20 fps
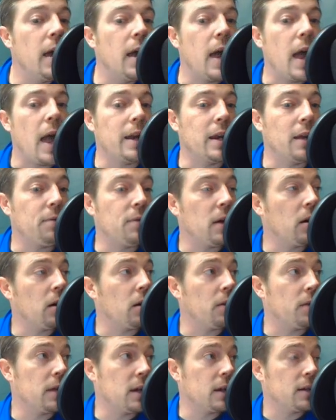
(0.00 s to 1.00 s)
And if they
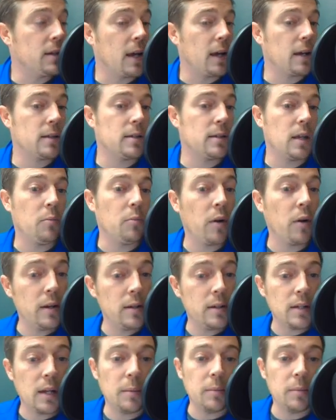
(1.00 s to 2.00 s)
are the exact same
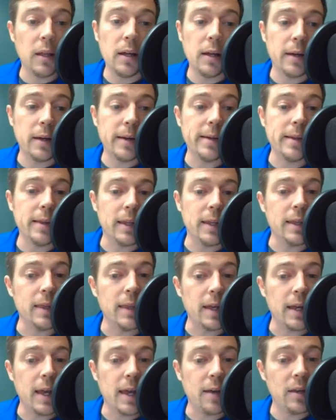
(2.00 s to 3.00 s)
rate, same line, then
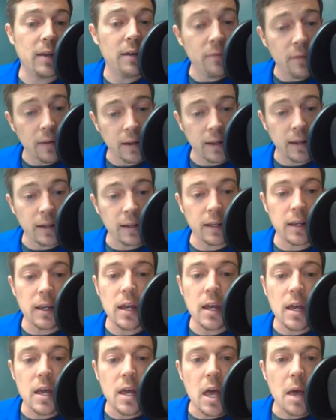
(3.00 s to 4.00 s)
they have infinitely
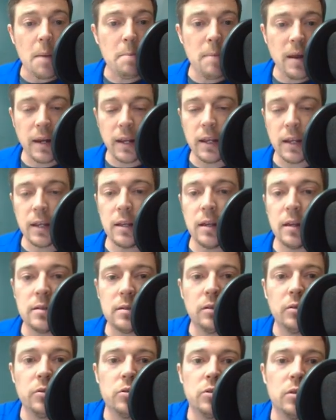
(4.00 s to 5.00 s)
many
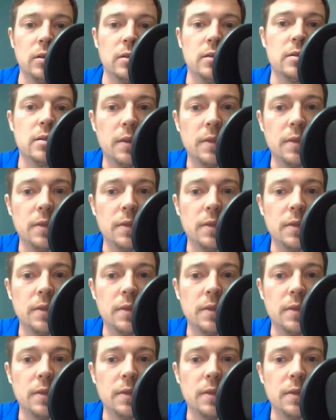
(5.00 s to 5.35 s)
solutions.